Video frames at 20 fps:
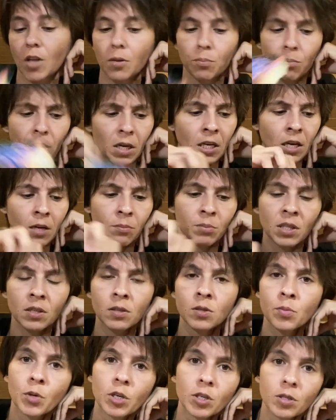May not be
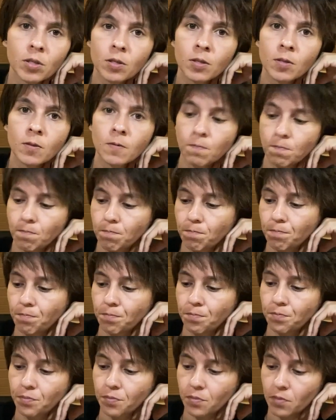this person,
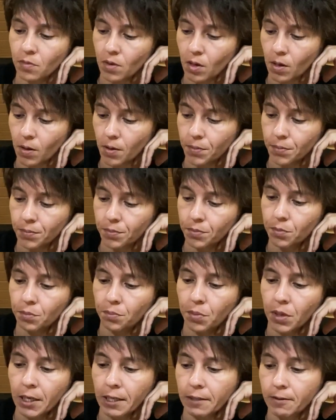
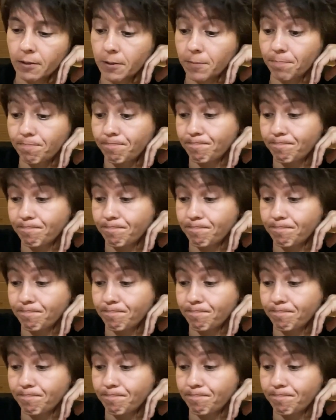but